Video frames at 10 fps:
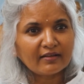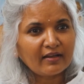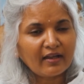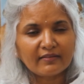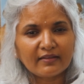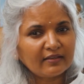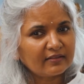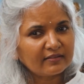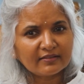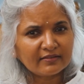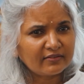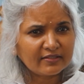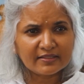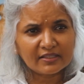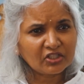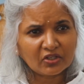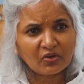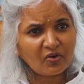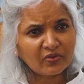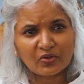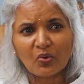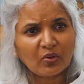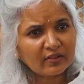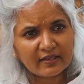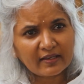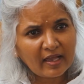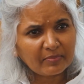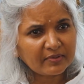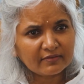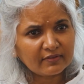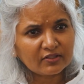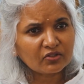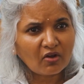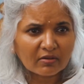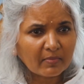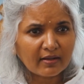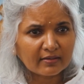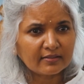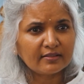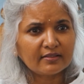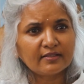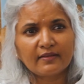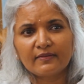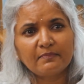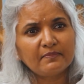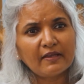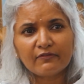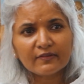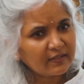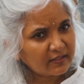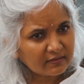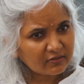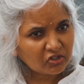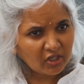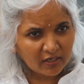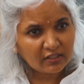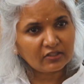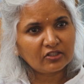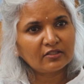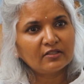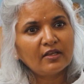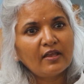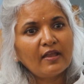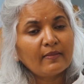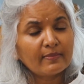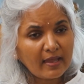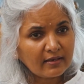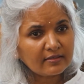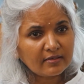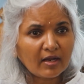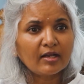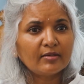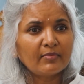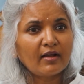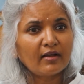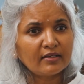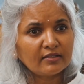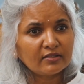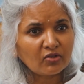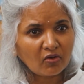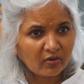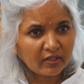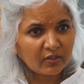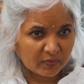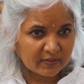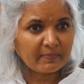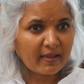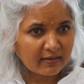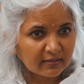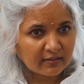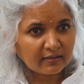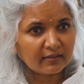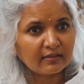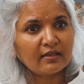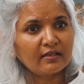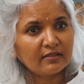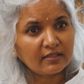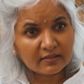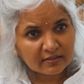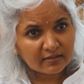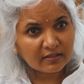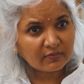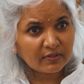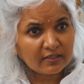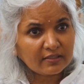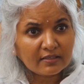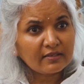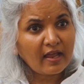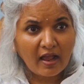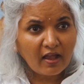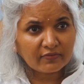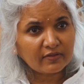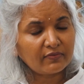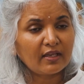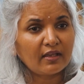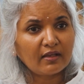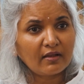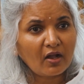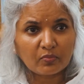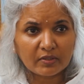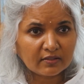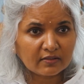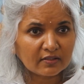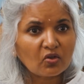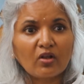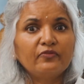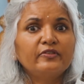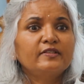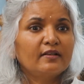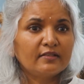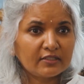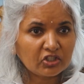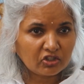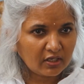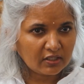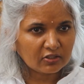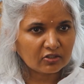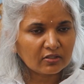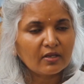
I think the recession or the whole thing happened with stock market and everything changed. That time I saw he was panicking and things, we didn't have the way how business all of a sudden it changed.